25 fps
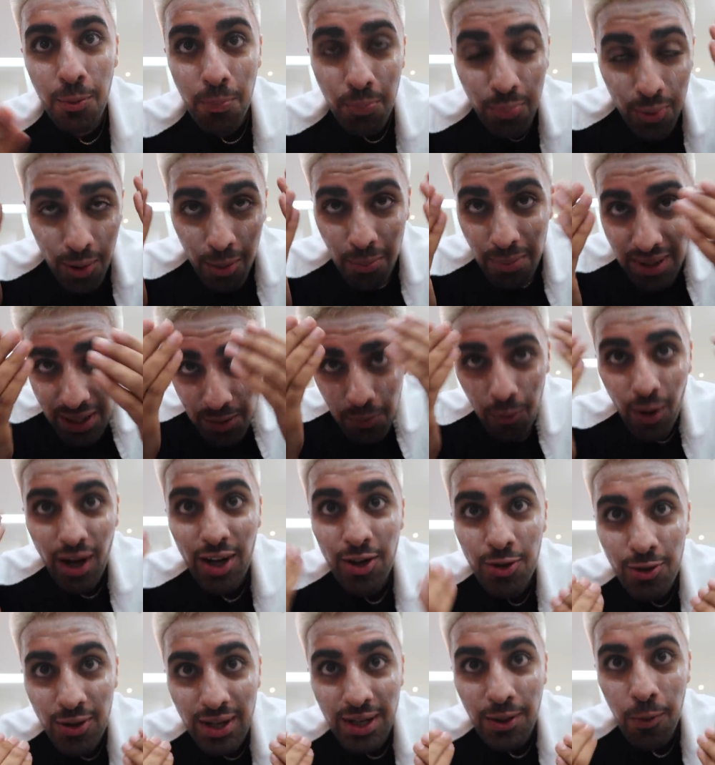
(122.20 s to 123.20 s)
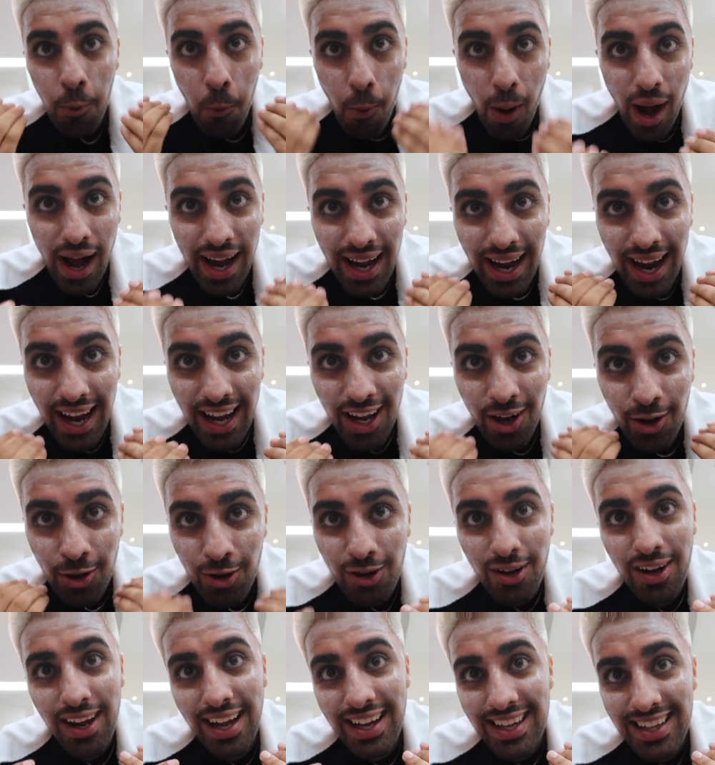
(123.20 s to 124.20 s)
You're probably wondering why I
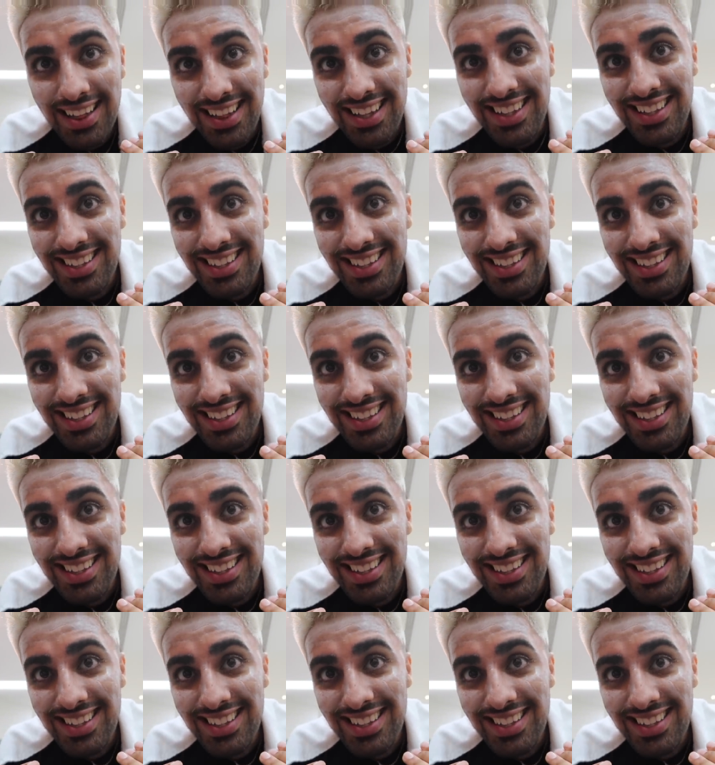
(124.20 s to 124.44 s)
look like